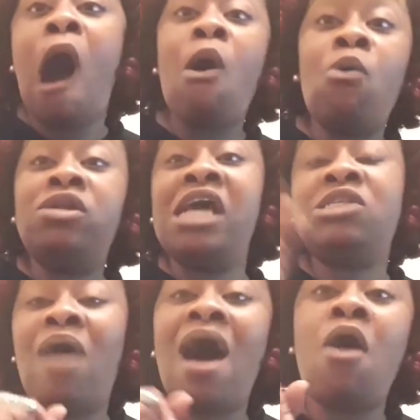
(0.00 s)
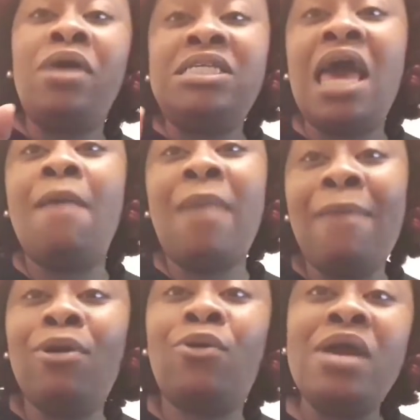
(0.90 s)
oh, that's why I always have
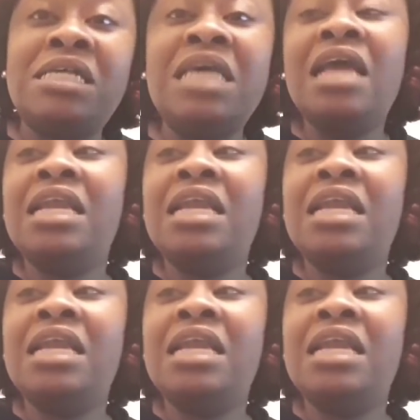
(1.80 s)
baby Chris.